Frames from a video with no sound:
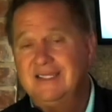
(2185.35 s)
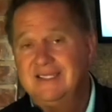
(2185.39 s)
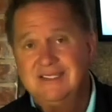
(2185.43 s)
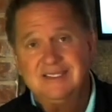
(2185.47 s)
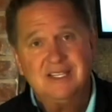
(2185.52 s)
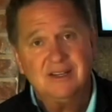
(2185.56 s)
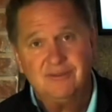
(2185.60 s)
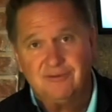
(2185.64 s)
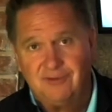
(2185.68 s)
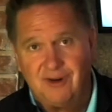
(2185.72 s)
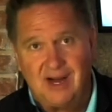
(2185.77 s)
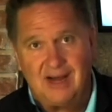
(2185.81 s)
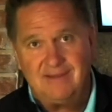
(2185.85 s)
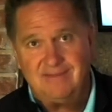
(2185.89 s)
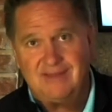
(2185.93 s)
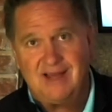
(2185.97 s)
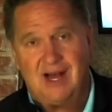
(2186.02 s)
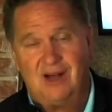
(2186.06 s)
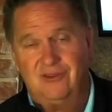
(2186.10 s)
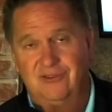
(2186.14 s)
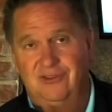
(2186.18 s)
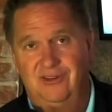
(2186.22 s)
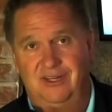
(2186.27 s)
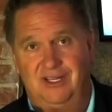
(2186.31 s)
at
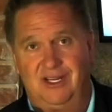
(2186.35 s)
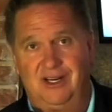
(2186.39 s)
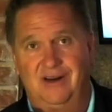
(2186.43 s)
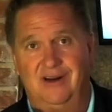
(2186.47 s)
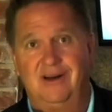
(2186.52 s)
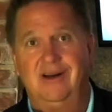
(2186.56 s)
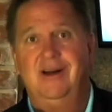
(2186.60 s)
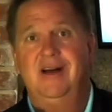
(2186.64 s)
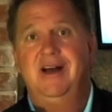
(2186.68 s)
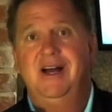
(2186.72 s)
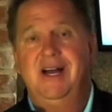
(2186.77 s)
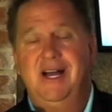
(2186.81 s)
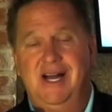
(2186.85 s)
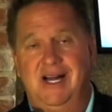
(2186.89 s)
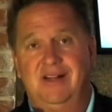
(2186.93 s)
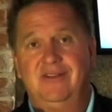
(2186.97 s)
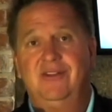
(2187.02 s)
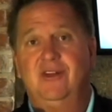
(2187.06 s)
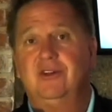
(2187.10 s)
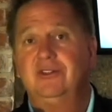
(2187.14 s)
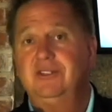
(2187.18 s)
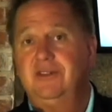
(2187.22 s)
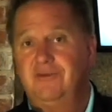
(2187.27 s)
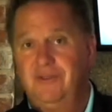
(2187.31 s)
$5,000 a year. And
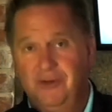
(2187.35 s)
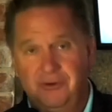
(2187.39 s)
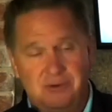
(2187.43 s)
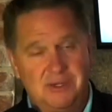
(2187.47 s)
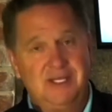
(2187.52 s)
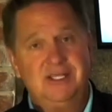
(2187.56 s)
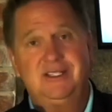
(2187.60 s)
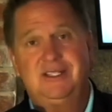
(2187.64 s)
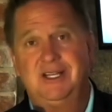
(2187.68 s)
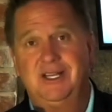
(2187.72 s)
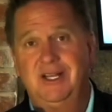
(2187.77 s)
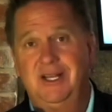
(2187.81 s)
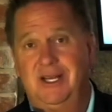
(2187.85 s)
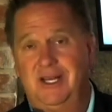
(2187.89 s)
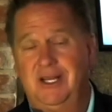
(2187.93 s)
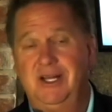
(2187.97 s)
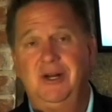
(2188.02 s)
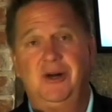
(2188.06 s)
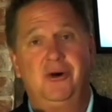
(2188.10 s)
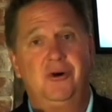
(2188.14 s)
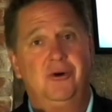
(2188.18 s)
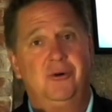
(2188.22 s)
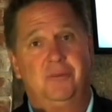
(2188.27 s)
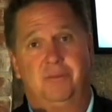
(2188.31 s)
those of you easy
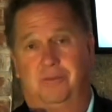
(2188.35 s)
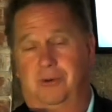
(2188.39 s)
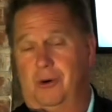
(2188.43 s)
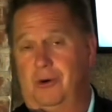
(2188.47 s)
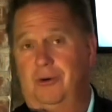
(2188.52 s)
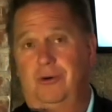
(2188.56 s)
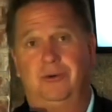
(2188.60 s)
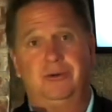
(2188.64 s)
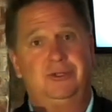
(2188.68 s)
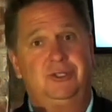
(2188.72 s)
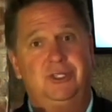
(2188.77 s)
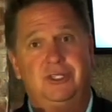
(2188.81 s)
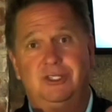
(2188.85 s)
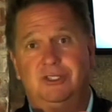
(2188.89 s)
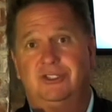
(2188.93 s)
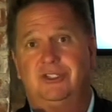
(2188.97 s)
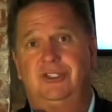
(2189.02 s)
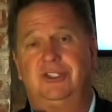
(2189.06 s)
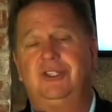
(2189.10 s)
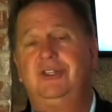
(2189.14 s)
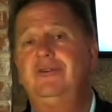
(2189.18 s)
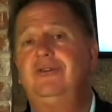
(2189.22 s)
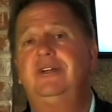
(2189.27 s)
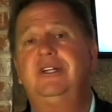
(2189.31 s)
E&O
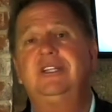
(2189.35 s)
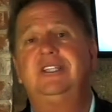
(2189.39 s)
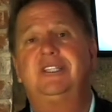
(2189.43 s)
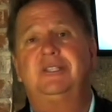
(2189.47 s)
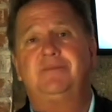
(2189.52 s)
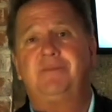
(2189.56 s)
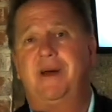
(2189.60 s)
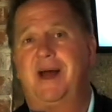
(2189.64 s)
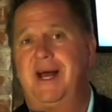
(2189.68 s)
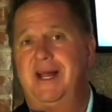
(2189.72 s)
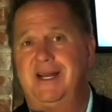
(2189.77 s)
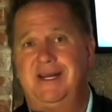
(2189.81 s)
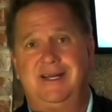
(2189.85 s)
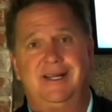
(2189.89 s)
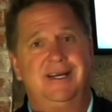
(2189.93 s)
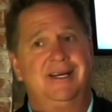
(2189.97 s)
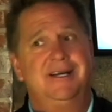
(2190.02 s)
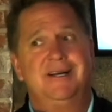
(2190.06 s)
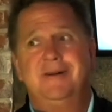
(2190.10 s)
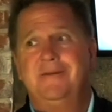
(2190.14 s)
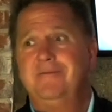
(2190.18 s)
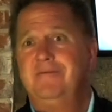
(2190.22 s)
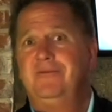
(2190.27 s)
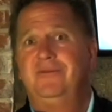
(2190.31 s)
brokerages, you could spend
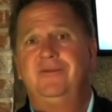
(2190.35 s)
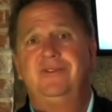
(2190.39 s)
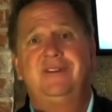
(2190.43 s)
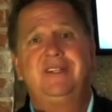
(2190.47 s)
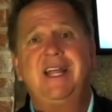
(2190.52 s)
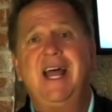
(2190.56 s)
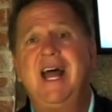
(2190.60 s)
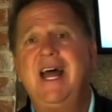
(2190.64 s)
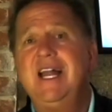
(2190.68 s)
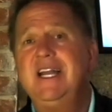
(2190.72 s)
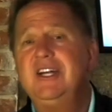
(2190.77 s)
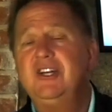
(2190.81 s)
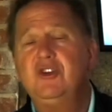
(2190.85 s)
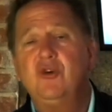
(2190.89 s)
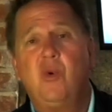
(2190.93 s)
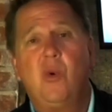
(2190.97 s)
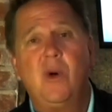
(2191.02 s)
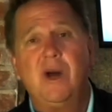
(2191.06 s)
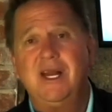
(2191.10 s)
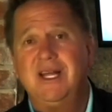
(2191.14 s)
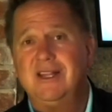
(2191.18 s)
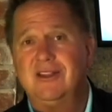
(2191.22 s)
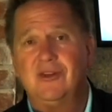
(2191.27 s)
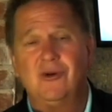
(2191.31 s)
$10,000,
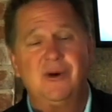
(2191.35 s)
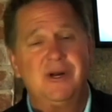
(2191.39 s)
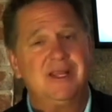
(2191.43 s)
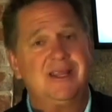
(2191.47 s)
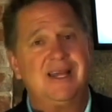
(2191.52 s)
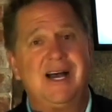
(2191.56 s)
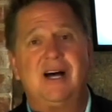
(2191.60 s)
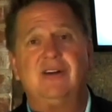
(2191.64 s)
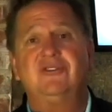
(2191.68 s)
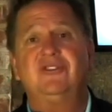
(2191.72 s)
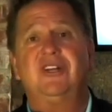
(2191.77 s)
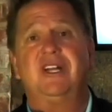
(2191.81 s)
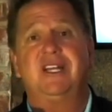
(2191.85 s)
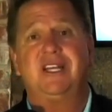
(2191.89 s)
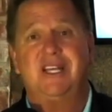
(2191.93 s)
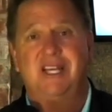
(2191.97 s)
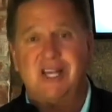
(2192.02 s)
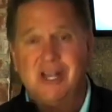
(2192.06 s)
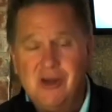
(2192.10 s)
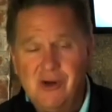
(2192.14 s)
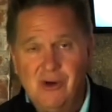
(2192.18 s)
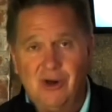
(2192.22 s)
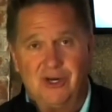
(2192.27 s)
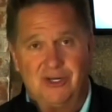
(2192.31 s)
$20,000, $30,000 a
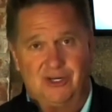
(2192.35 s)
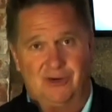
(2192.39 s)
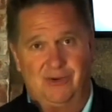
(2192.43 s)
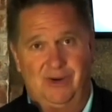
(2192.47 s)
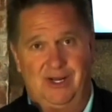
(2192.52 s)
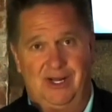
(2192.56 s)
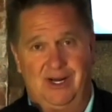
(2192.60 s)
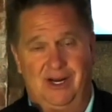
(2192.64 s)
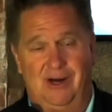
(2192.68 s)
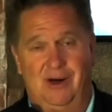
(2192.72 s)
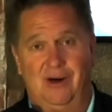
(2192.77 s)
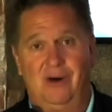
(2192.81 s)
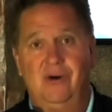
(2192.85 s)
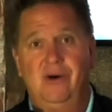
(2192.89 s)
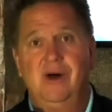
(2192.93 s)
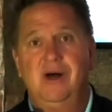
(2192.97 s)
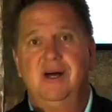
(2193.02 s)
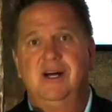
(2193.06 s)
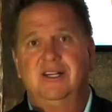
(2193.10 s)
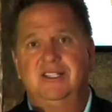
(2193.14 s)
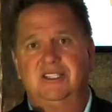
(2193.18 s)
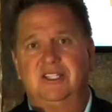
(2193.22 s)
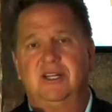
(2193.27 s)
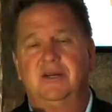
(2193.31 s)
year on your E&O.
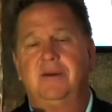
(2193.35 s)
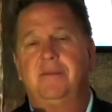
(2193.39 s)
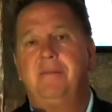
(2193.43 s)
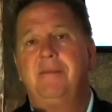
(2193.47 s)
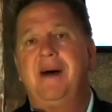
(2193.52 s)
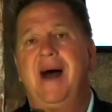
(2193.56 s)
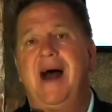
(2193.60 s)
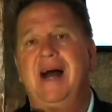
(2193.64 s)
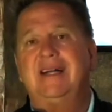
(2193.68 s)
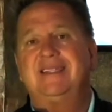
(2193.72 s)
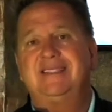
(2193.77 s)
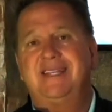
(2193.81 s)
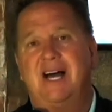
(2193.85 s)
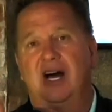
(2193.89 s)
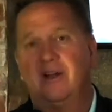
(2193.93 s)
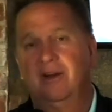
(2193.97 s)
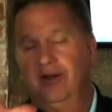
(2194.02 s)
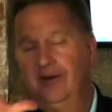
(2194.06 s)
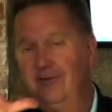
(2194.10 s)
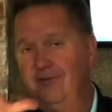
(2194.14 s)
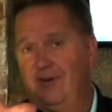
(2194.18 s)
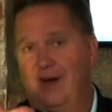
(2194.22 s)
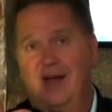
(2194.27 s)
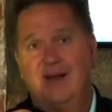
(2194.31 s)
So to max out
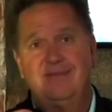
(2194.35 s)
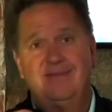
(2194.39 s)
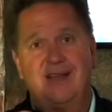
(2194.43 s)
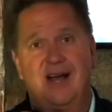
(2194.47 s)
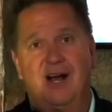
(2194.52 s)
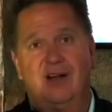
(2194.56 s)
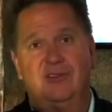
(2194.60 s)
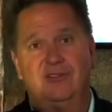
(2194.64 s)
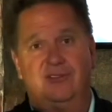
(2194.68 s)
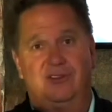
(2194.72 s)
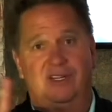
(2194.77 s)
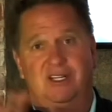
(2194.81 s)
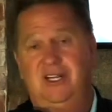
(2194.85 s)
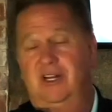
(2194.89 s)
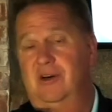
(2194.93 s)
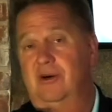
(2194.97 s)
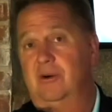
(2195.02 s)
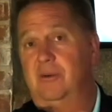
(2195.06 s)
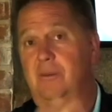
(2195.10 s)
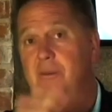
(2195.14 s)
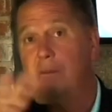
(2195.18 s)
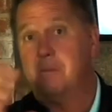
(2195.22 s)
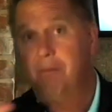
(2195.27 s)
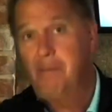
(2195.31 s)
at $5,000 a
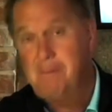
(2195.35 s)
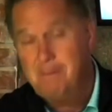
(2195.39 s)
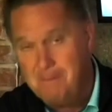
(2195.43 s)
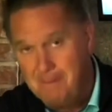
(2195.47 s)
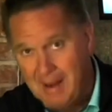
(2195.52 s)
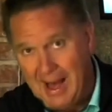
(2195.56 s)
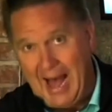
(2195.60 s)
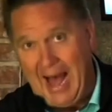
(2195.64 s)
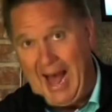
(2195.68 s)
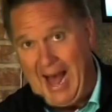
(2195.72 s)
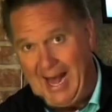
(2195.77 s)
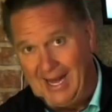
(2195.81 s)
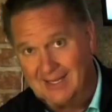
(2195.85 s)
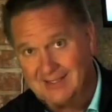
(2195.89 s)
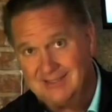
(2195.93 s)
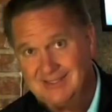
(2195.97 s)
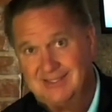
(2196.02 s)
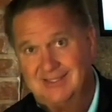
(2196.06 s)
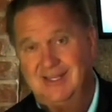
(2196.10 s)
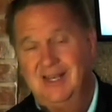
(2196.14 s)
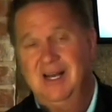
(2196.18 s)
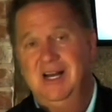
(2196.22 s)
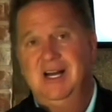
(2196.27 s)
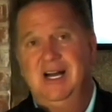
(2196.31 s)
year,
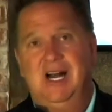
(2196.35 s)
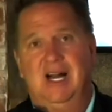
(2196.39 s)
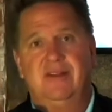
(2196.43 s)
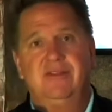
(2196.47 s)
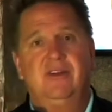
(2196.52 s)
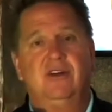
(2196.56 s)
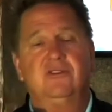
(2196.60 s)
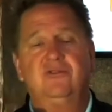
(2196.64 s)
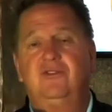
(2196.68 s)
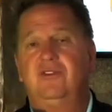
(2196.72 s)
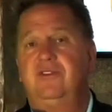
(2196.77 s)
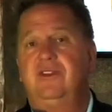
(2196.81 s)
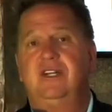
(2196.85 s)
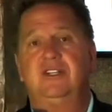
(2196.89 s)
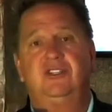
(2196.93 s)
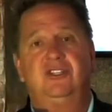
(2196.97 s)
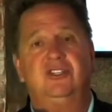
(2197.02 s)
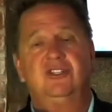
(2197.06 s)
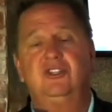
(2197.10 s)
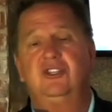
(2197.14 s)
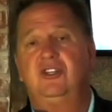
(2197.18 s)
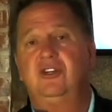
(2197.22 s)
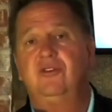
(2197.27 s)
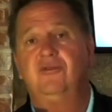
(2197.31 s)
max. And those of you that
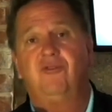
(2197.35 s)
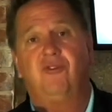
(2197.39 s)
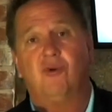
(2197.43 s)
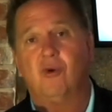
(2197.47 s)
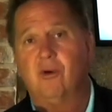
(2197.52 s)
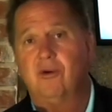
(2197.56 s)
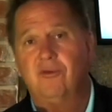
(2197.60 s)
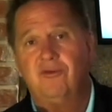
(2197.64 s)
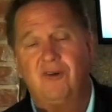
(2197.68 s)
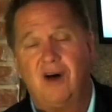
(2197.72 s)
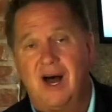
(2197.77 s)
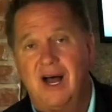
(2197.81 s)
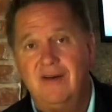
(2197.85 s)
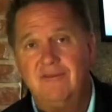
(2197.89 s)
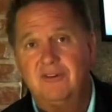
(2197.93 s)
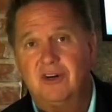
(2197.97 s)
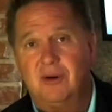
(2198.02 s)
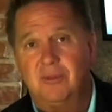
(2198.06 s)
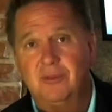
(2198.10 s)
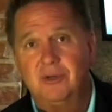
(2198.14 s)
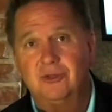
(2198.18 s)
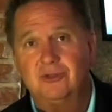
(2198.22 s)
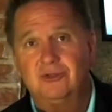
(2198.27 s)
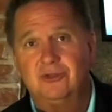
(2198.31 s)
just do four or five
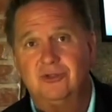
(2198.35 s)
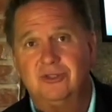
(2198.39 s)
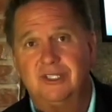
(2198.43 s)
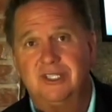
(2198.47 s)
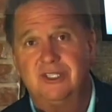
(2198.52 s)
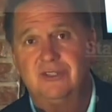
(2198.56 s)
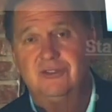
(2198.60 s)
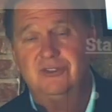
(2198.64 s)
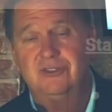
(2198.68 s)
commercial deals a